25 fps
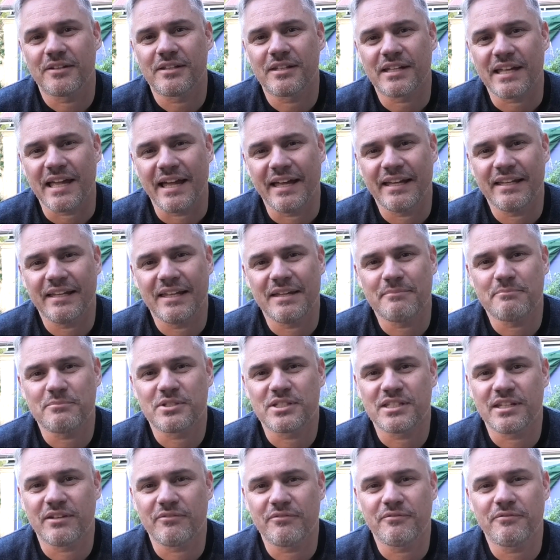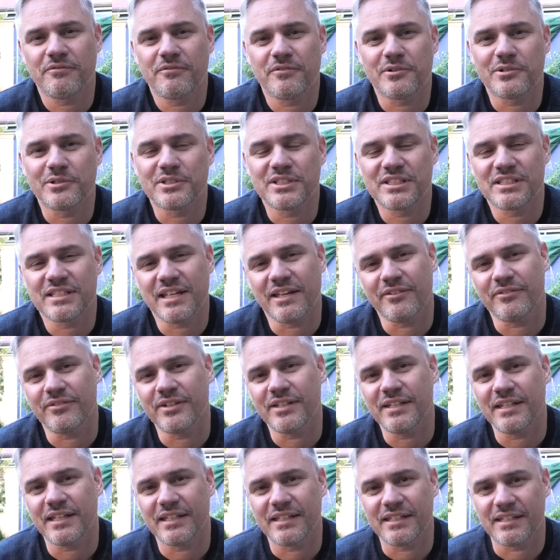the KLM
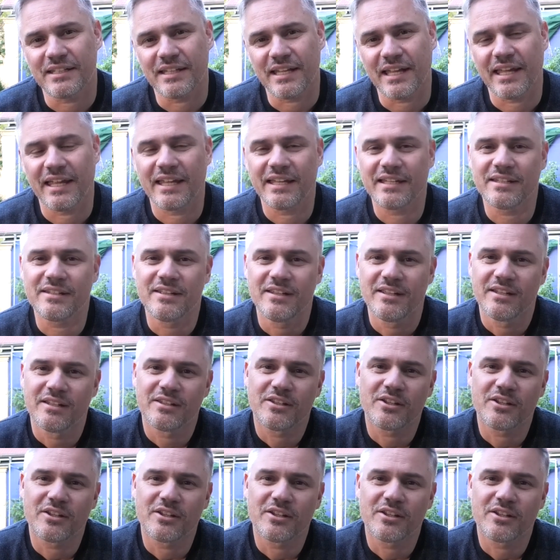747 and